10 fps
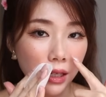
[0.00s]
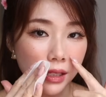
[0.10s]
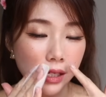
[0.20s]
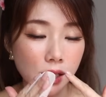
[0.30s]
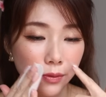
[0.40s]

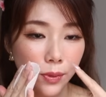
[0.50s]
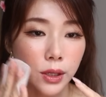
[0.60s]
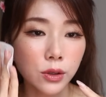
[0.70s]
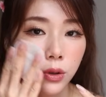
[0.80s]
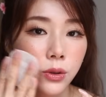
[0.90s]
and sides of my
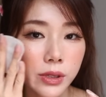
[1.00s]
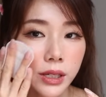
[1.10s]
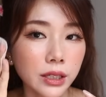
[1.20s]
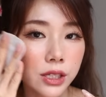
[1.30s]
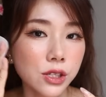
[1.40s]
nose,
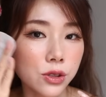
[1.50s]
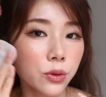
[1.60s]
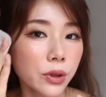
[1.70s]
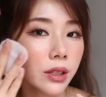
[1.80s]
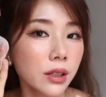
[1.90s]
and I just
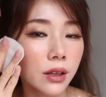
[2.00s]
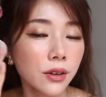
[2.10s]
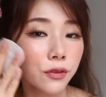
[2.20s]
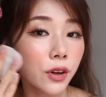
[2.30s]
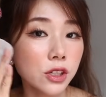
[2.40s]
go in
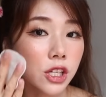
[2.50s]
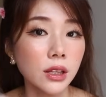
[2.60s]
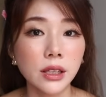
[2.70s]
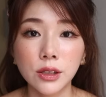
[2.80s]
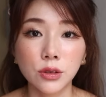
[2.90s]
very gently.